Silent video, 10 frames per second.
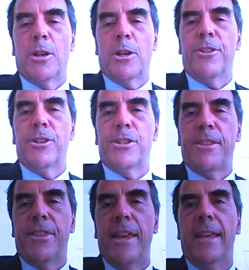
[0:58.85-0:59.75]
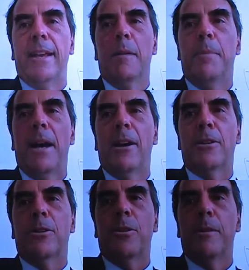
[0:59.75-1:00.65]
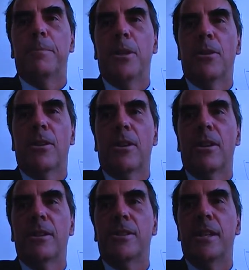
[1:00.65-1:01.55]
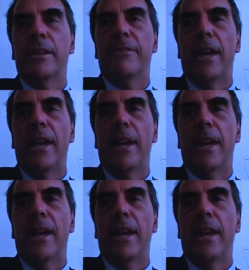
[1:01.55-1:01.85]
first thinking about cryptocurrency of